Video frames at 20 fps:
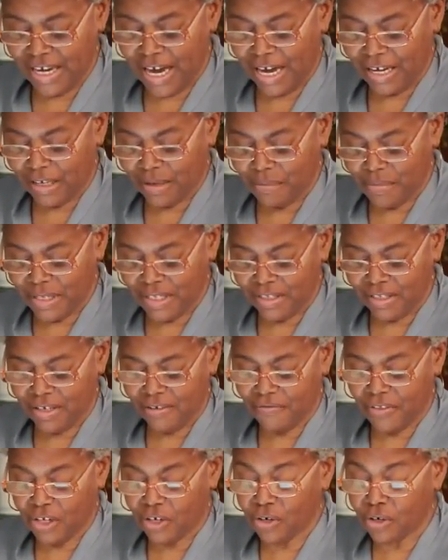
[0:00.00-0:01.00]
documents
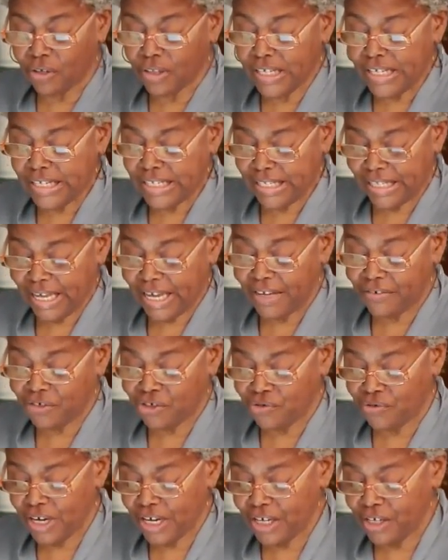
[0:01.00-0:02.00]
of the early slave
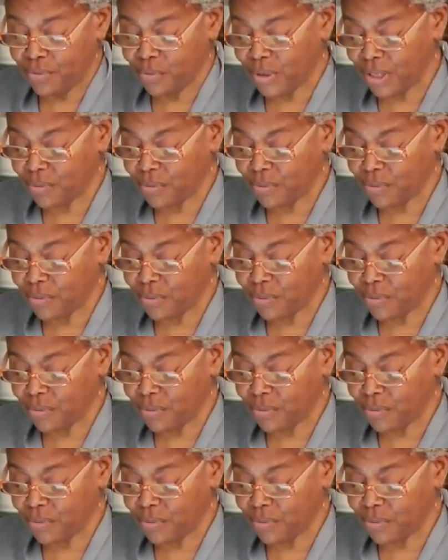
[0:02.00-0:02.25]
trade